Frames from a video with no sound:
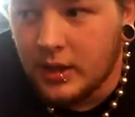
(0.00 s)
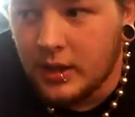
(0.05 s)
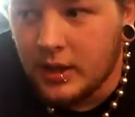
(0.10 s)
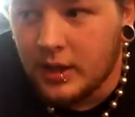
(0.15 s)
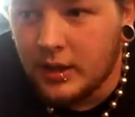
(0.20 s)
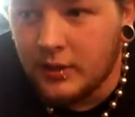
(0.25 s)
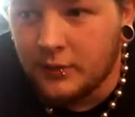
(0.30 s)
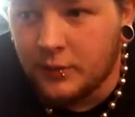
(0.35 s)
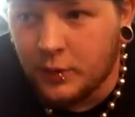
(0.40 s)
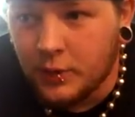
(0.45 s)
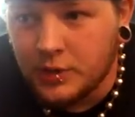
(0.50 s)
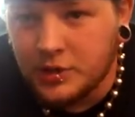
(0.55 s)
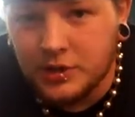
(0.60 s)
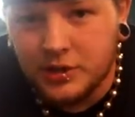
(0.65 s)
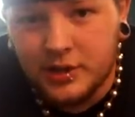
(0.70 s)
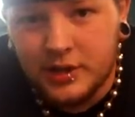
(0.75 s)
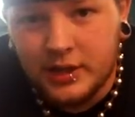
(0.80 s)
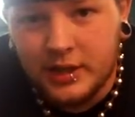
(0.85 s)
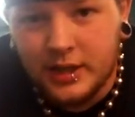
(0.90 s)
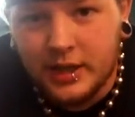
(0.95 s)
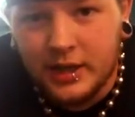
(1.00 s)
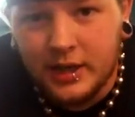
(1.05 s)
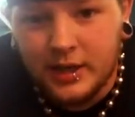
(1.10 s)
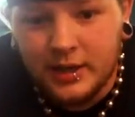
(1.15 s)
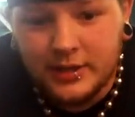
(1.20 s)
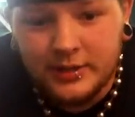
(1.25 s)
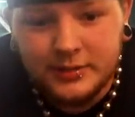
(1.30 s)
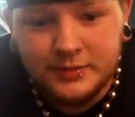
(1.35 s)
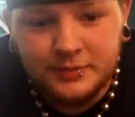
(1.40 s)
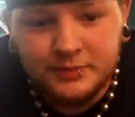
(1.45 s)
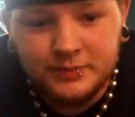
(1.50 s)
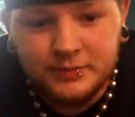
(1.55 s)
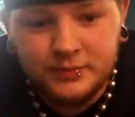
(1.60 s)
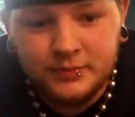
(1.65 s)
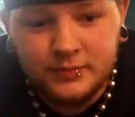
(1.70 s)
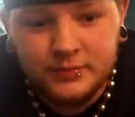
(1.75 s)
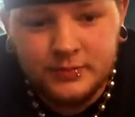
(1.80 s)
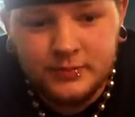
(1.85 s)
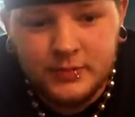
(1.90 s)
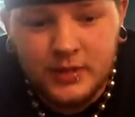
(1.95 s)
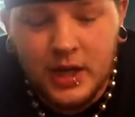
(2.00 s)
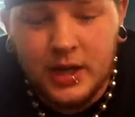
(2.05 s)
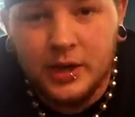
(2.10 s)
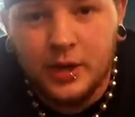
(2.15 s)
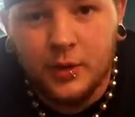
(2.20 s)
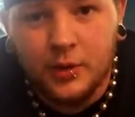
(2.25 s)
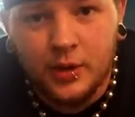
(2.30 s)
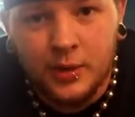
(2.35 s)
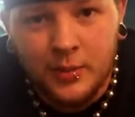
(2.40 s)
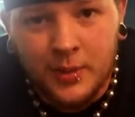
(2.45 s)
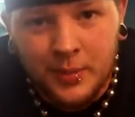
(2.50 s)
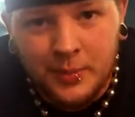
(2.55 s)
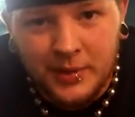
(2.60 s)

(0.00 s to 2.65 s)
Unfortunately, I know what I'm up